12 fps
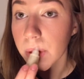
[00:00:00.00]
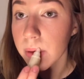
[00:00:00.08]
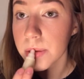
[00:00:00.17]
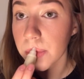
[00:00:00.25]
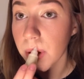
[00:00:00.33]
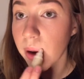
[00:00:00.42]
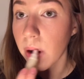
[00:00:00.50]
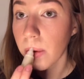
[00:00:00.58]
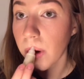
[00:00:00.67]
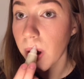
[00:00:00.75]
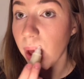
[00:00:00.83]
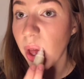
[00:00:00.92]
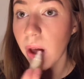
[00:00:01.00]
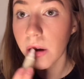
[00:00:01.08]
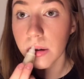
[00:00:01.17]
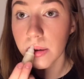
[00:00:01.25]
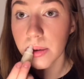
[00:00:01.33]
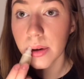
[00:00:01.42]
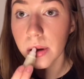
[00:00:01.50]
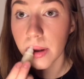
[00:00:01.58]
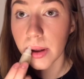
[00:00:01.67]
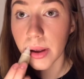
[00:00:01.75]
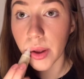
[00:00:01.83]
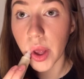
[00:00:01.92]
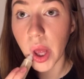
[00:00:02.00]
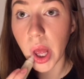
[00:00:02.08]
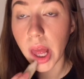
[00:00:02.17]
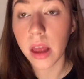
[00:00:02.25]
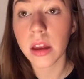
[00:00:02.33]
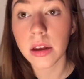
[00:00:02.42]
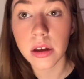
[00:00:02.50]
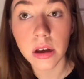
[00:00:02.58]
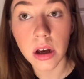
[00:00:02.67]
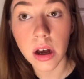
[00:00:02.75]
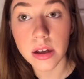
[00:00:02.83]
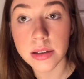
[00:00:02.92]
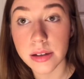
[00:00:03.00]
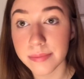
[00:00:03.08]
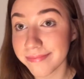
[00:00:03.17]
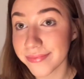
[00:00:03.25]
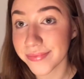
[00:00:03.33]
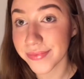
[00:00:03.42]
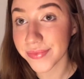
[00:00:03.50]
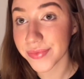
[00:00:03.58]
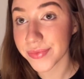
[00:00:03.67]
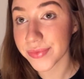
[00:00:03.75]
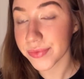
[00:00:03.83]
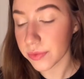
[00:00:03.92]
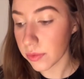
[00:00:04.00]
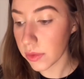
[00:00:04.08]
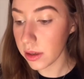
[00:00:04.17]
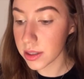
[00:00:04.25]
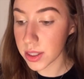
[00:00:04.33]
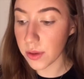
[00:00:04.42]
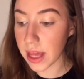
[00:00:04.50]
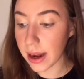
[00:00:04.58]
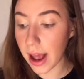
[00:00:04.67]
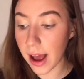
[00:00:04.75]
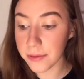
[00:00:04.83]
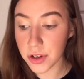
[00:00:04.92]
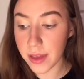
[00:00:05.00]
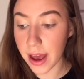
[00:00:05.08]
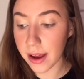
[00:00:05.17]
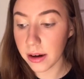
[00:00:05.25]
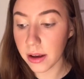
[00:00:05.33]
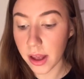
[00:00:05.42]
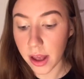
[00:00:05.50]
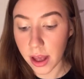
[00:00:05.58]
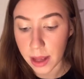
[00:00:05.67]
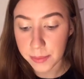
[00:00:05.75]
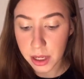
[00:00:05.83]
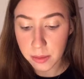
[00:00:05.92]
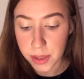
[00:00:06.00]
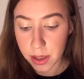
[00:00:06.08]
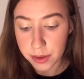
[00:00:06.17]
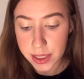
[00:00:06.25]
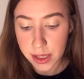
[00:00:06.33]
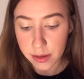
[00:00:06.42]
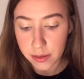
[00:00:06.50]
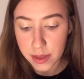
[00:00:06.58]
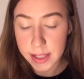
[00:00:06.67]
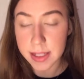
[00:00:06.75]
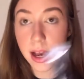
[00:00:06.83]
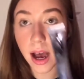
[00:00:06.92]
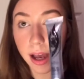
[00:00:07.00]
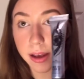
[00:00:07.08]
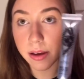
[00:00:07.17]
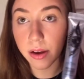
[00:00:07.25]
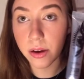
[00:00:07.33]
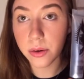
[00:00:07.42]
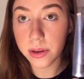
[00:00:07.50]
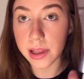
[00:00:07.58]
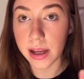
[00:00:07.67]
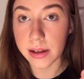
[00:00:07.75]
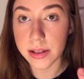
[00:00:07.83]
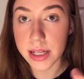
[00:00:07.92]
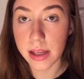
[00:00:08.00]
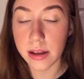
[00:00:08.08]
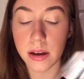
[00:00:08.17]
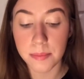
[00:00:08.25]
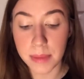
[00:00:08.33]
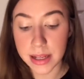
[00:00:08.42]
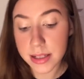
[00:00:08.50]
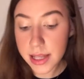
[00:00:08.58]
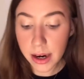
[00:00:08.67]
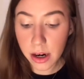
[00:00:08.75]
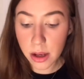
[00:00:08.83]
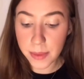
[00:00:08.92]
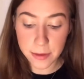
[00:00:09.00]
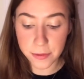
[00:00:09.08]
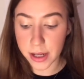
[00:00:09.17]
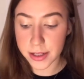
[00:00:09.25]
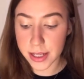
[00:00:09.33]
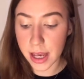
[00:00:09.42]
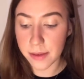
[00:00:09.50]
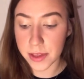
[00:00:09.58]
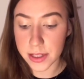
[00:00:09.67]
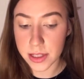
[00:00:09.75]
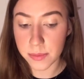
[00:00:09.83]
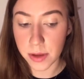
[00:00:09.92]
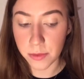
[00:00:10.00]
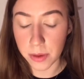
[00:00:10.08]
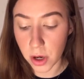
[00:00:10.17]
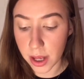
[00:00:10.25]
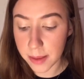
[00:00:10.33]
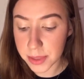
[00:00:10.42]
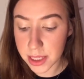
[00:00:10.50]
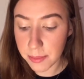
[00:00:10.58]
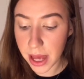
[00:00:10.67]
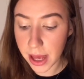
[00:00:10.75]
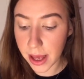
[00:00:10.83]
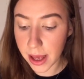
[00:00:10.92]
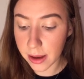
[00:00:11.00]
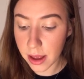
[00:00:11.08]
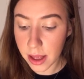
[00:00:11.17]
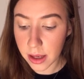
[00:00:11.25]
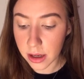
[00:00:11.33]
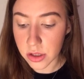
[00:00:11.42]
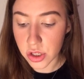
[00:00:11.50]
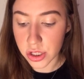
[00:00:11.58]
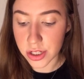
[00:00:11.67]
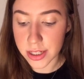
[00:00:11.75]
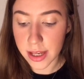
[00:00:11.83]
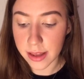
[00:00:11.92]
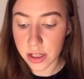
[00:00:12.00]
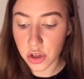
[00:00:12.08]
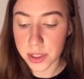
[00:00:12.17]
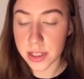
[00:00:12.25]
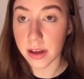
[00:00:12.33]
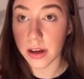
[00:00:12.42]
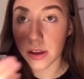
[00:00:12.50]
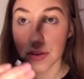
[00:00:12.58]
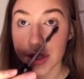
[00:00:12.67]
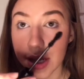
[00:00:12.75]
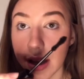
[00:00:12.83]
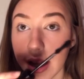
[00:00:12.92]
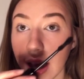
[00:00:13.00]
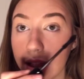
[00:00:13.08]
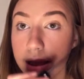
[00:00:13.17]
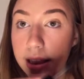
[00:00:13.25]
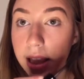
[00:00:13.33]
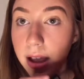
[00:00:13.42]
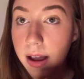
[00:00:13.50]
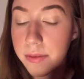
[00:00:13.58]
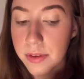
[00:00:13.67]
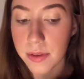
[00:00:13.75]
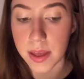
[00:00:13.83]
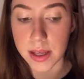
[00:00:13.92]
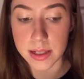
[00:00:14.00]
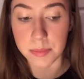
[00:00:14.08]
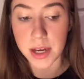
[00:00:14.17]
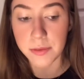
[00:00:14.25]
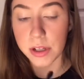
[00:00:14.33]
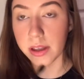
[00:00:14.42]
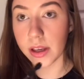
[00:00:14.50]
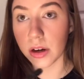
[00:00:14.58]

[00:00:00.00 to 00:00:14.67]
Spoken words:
spread it around. Awesome. So then after that, I'm gonna be using this Eyeko London mascara. My friend gave this to me from her Ipsy bag because she just said that she wasn't gonna use it, and I love this. I'm definitely